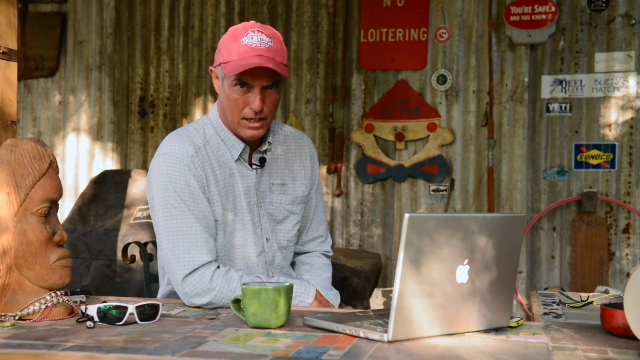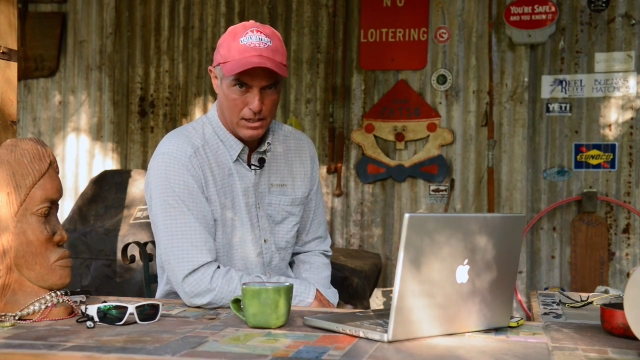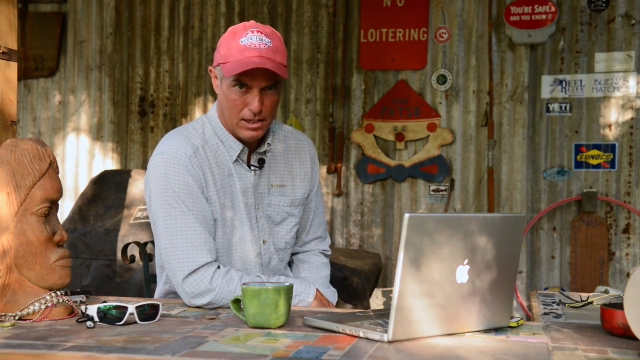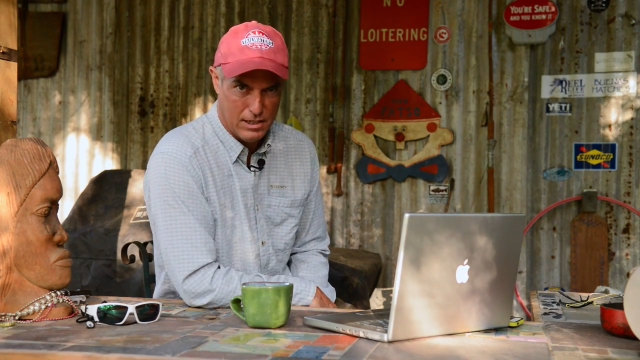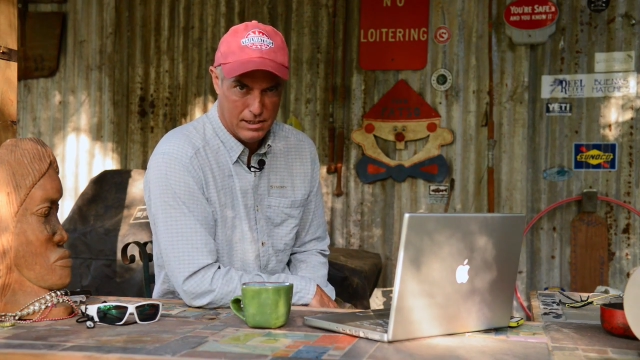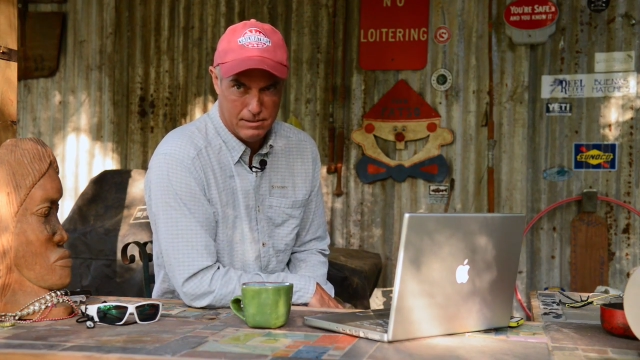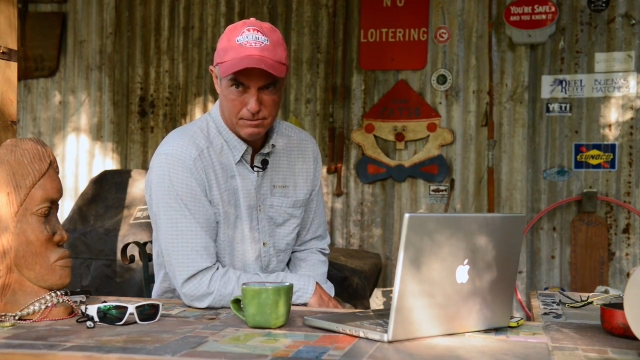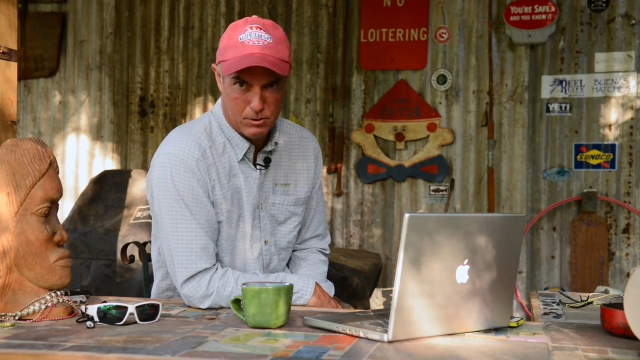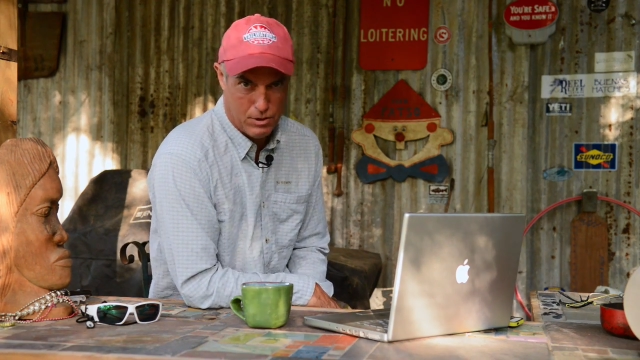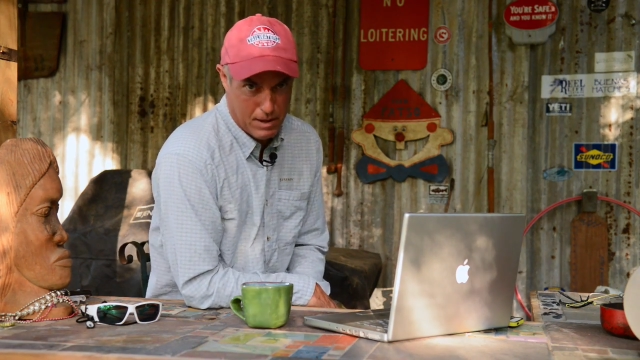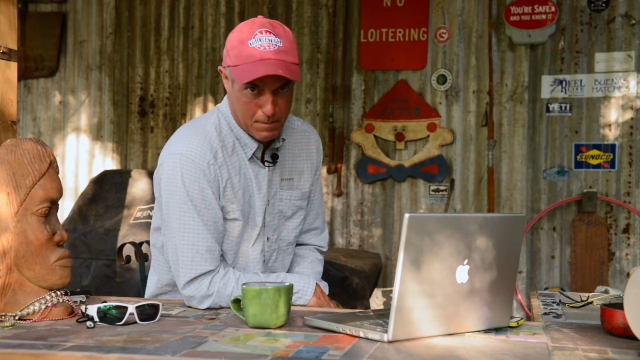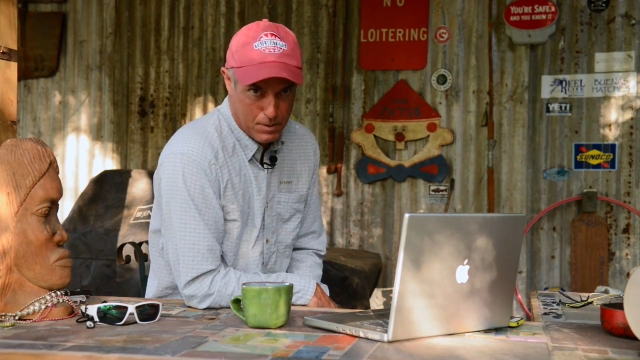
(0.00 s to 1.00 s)

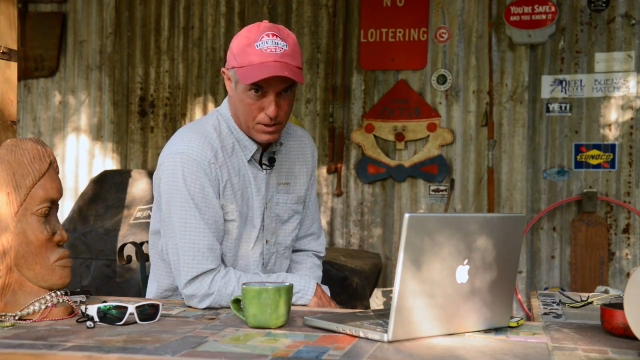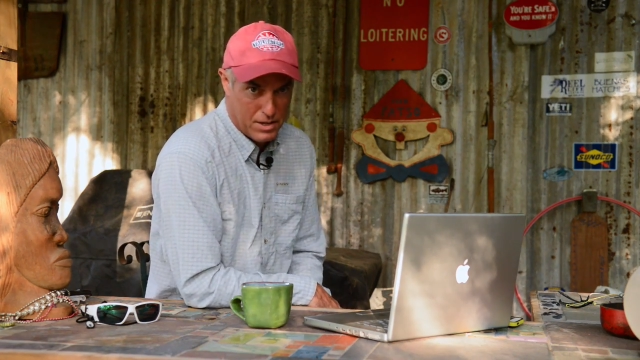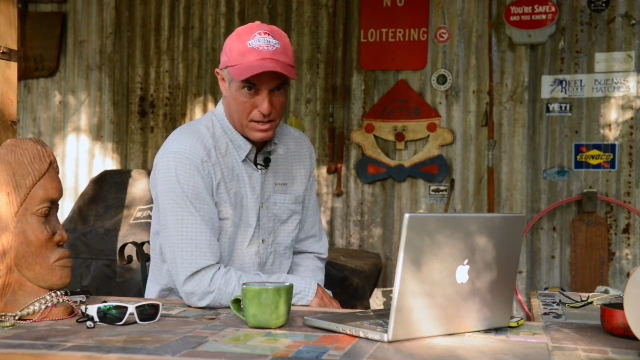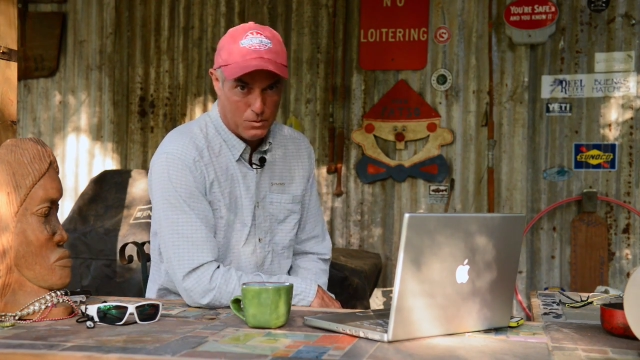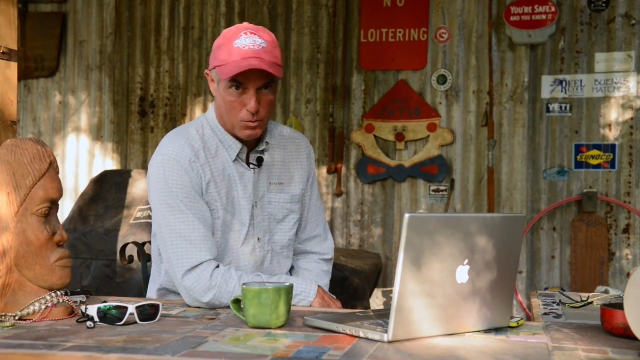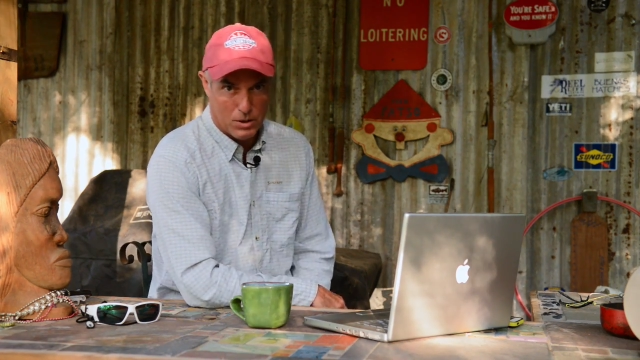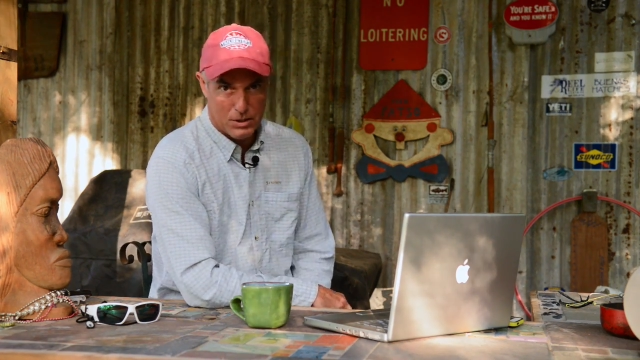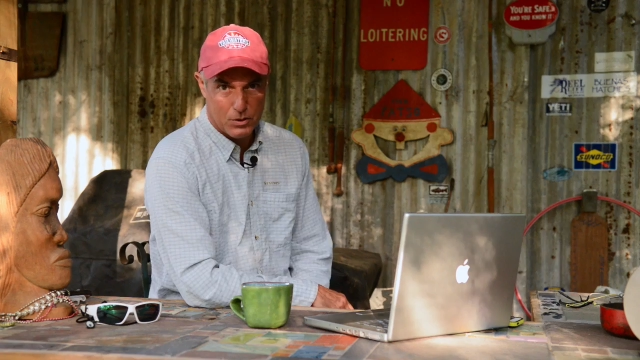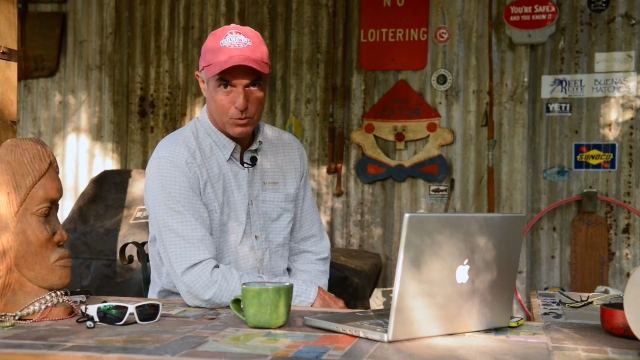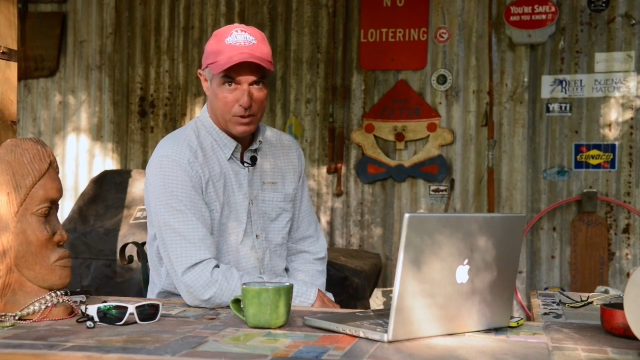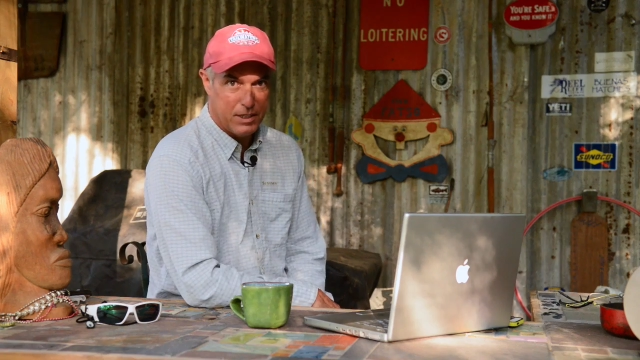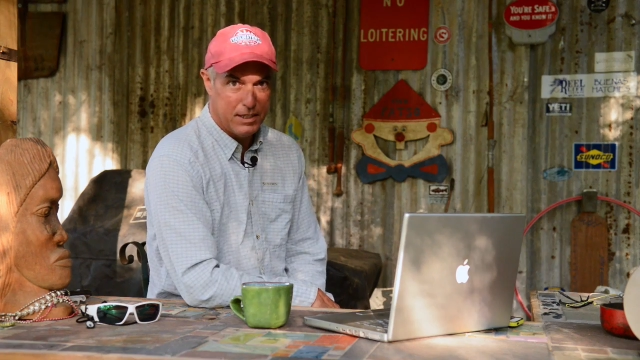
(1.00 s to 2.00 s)
Granbury had worked
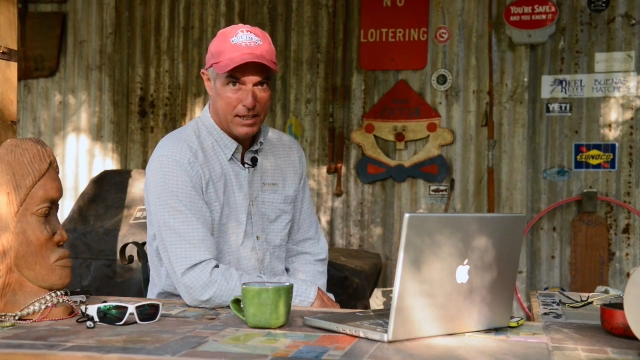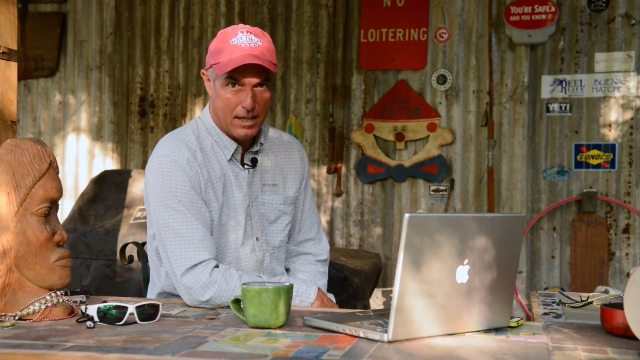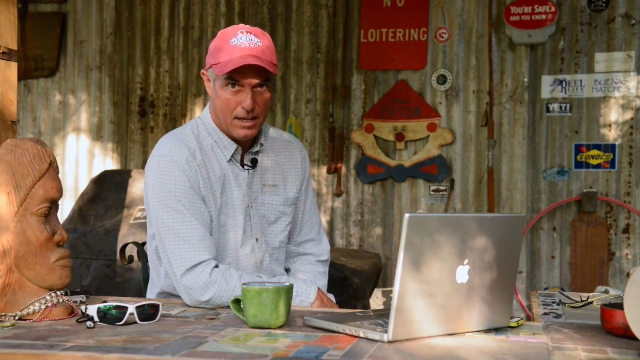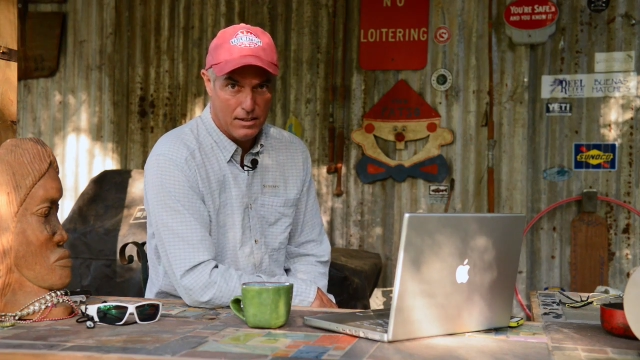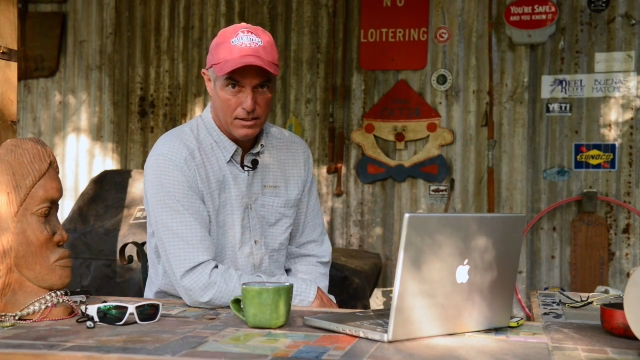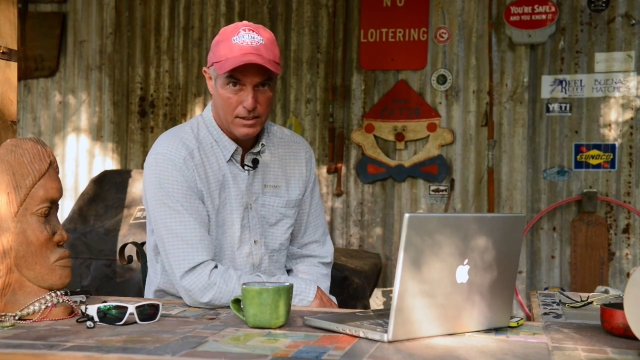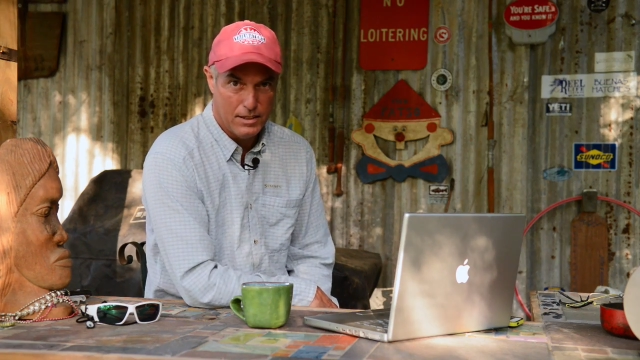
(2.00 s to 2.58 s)
its way down